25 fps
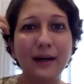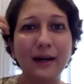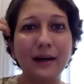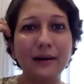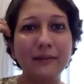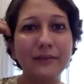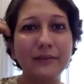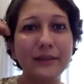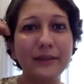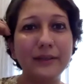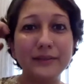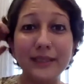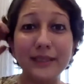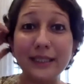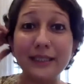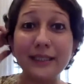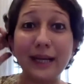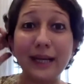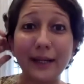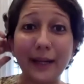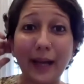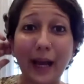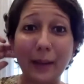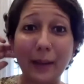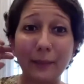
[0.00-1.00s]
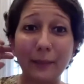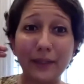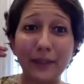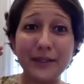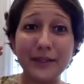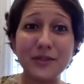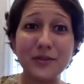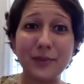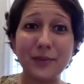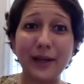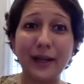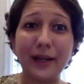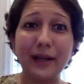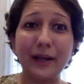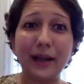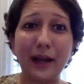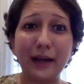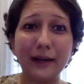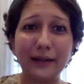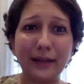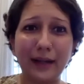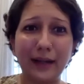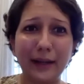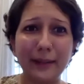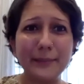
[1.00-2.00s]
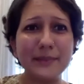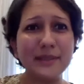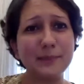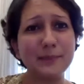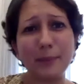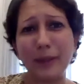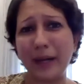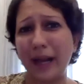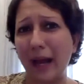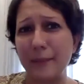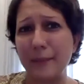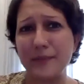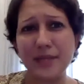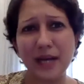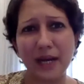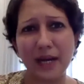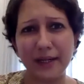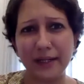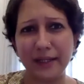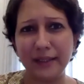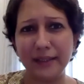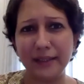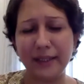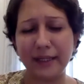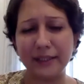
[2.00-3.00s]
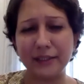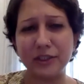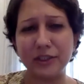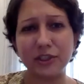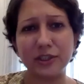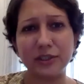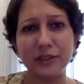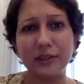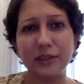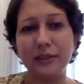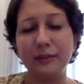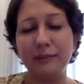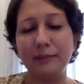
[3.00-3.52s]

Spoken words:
We've seen that happen as well at times, perhaps unintentional.